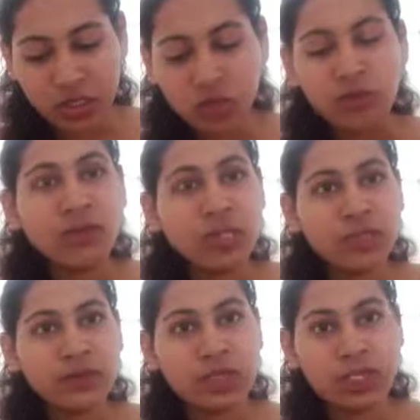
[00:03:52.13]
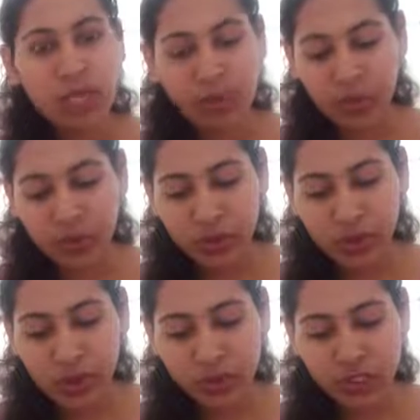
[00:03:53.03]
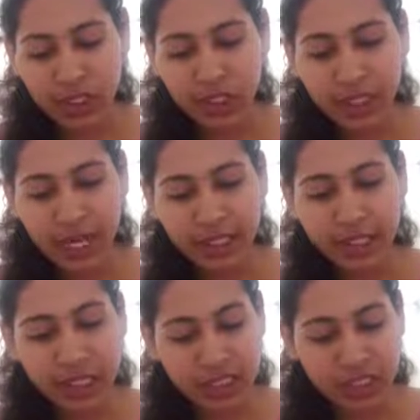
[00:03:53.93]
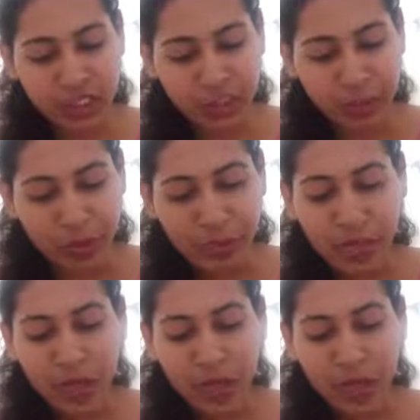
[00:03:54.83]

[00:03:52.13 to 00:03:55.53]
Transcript: So first we see about the nostrils and the nasal chamber.